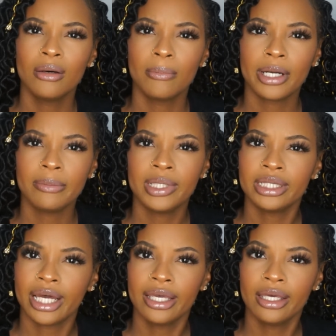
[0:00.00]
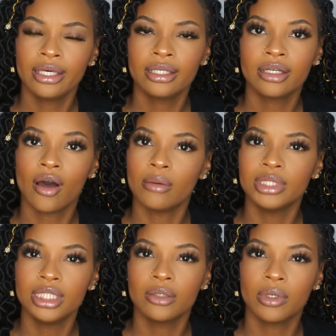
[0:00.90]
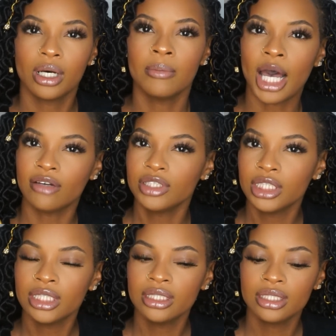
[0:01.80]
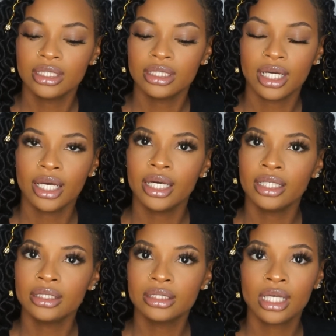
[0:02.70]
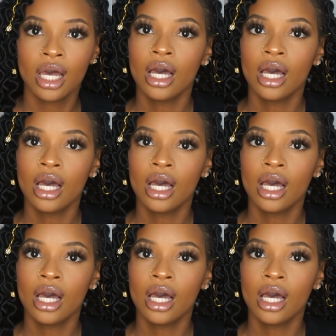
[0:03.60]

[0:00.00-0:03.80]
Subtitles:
But I mean, liking and commenting will come after, I guess.